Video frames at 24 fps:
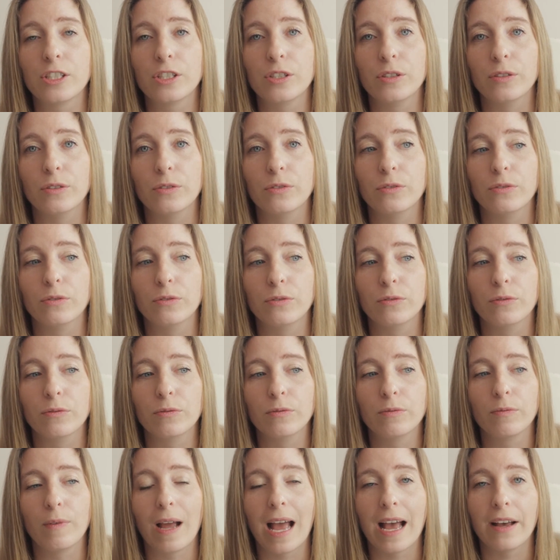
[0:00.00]
to
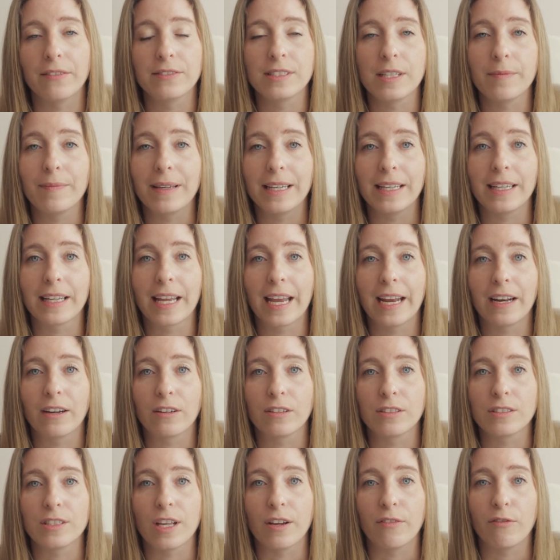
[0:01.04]
have some
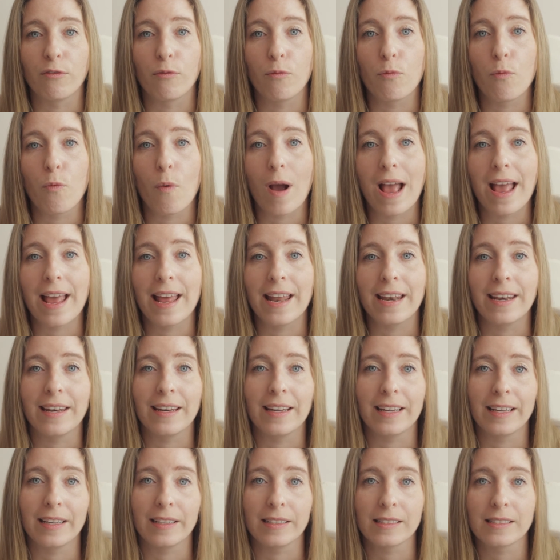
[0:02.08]
indicators of
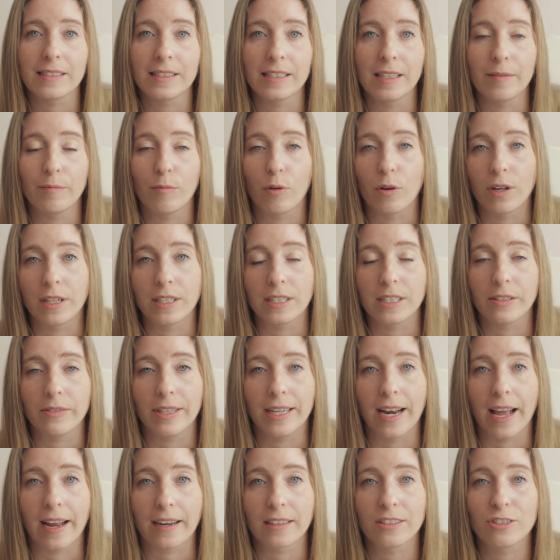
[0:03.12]
when it's important to
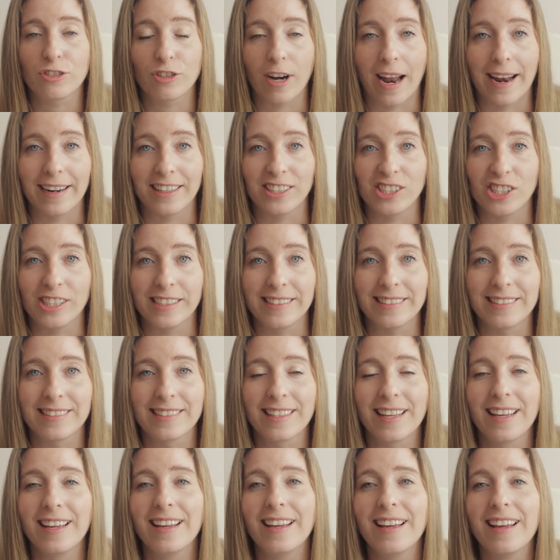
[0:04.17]
enact
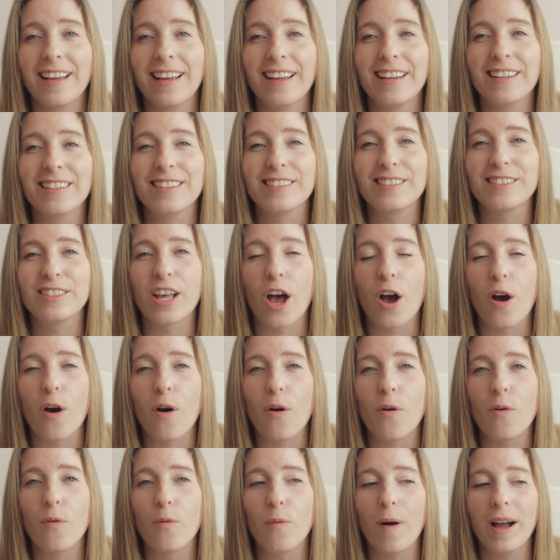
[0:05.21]
strategies.
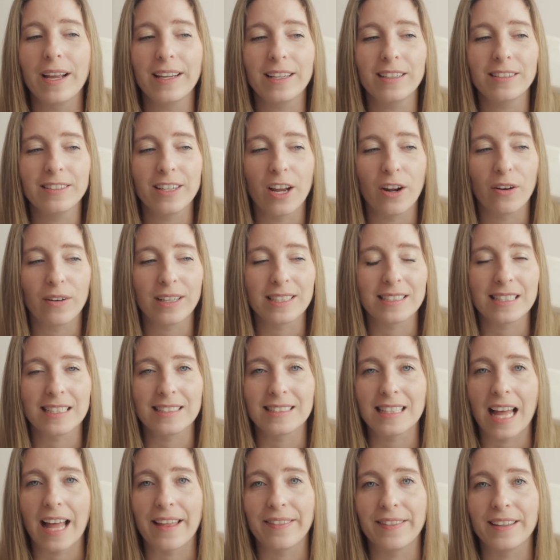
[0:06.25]
So what you'll notice
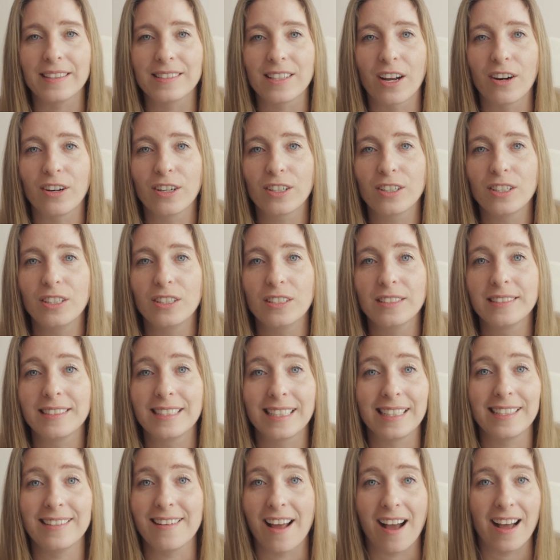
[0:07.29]
is that this article
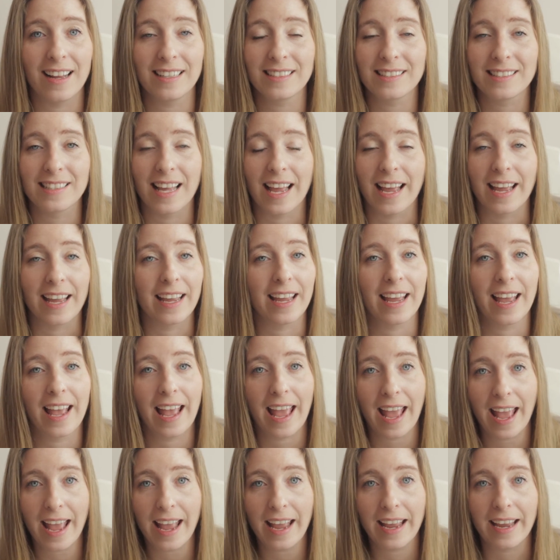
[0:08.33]
did not say,
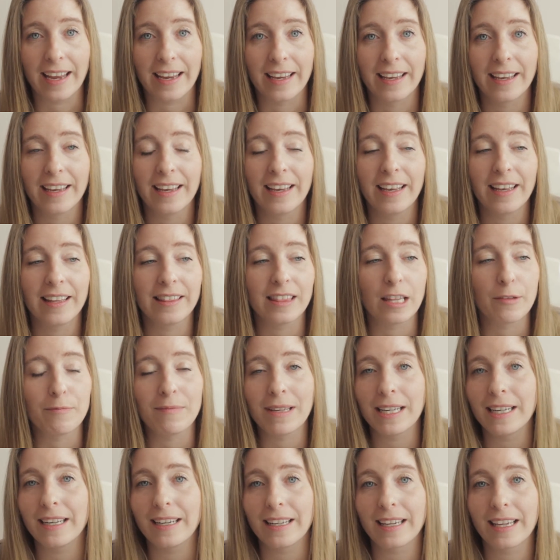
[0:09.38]
hey, the
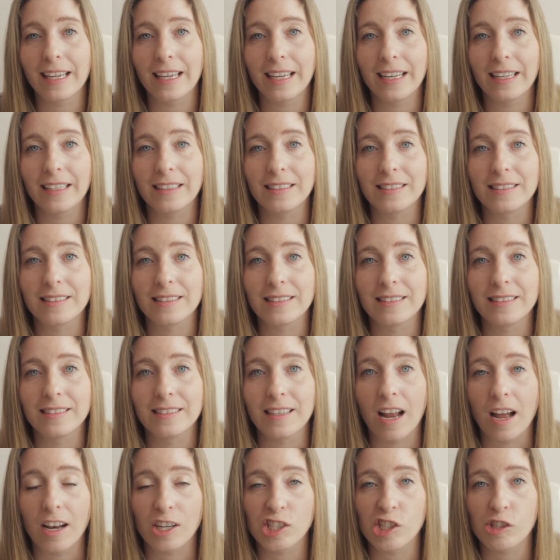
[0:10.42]
minute a kid is
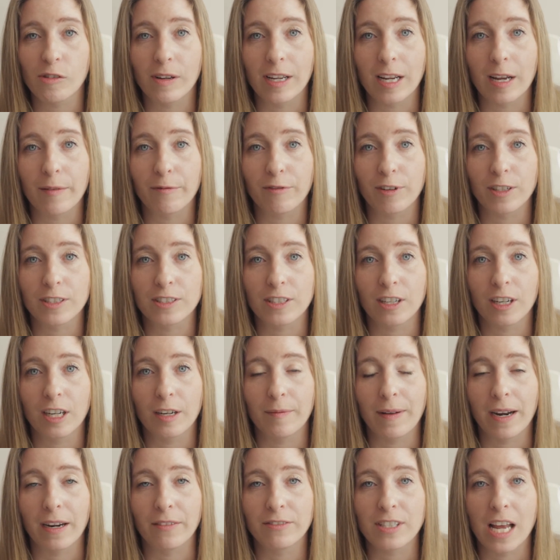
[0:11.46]
not showing up for a certain
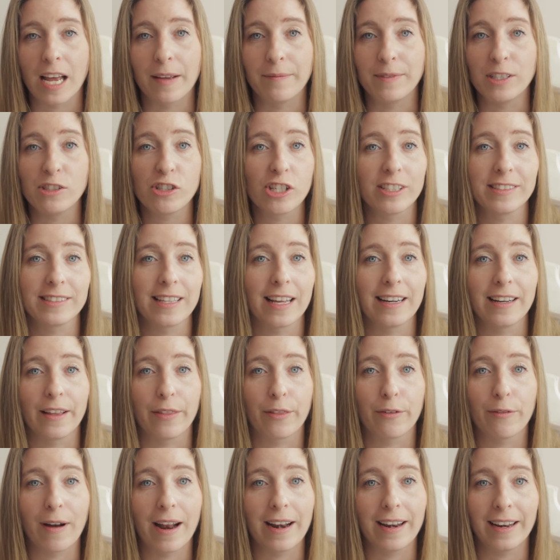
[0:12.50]
amount of time, you should send
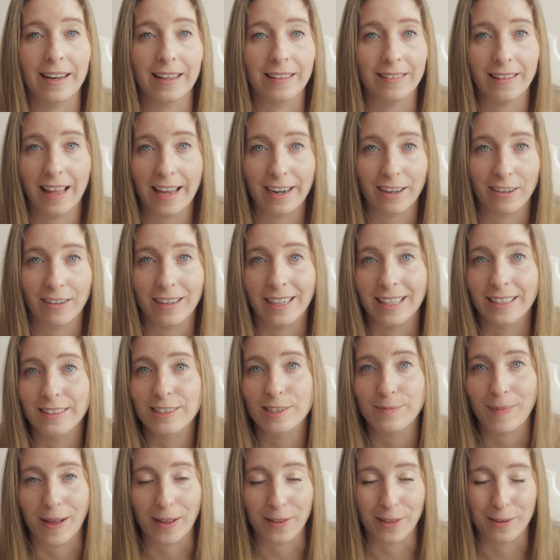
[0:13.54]
a threatening letter and
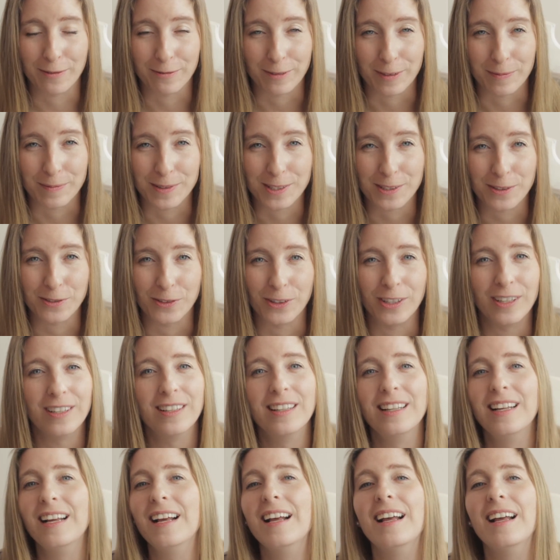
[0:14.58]
expel them from school.